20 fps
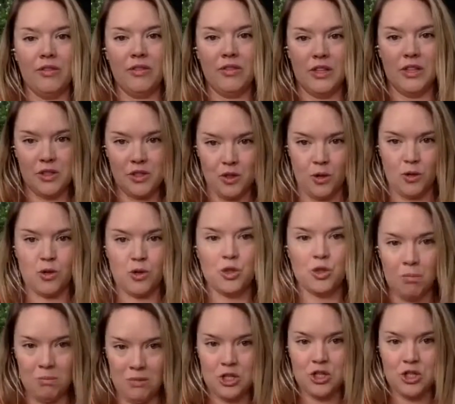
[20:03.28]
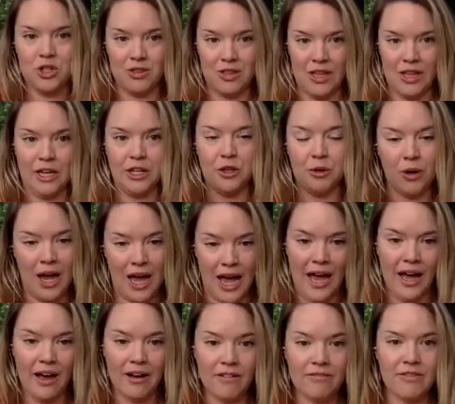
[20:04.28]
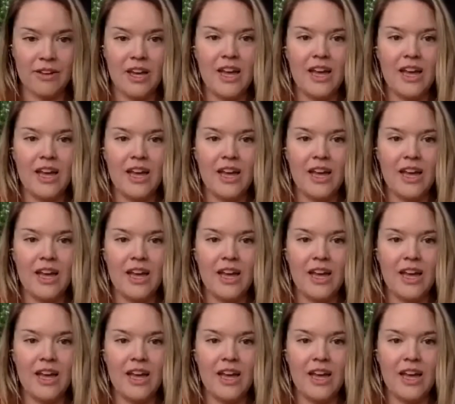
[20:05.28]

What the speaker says: the social mission that you have.